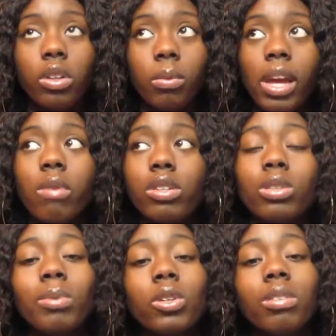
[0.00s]
the way it was
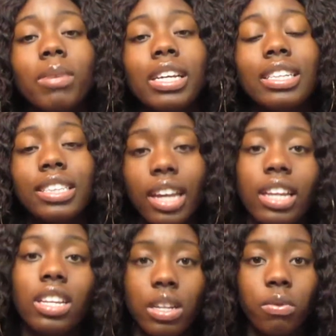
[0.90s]
supposed to be
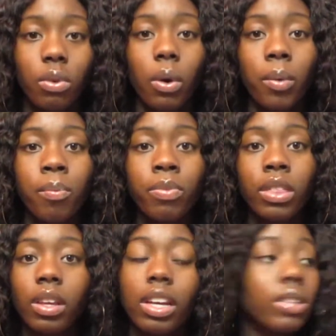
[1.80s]
intended for.
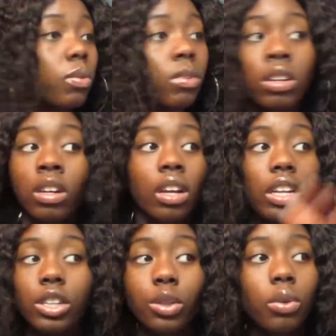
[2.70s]
Because
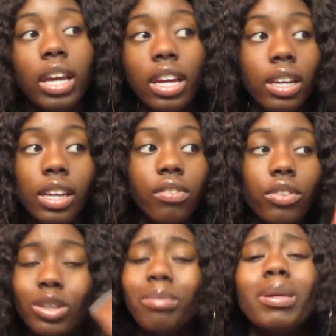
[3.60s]
you can't, if
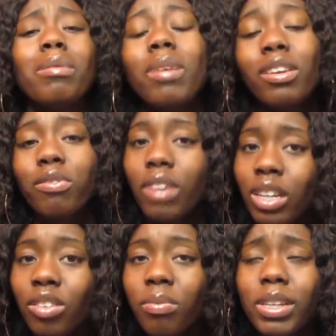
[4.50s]
you're being made fun
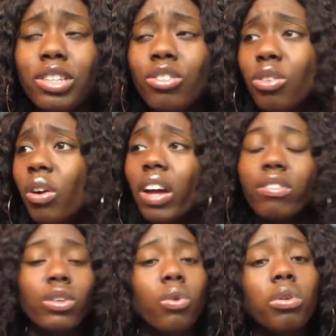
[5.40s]
of because you don't have
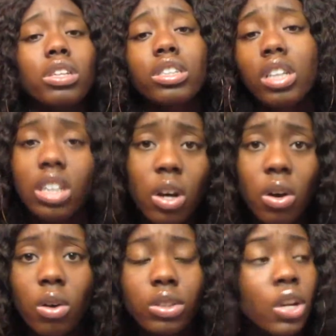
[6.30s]
the coolest
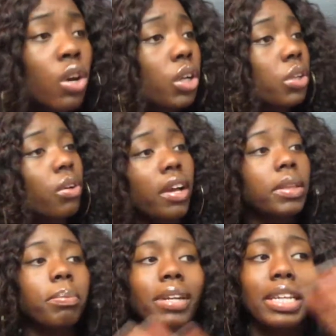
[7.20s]
clothes, or you don't have
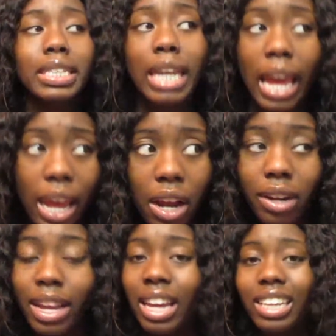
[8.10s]
the prettiest hair,
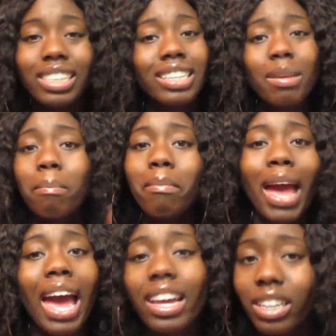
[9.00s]
it doesn't
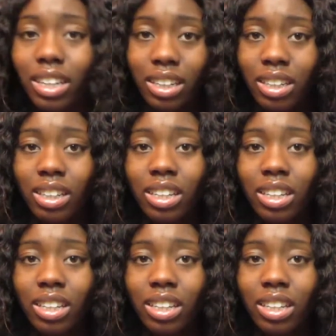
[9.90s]
matter.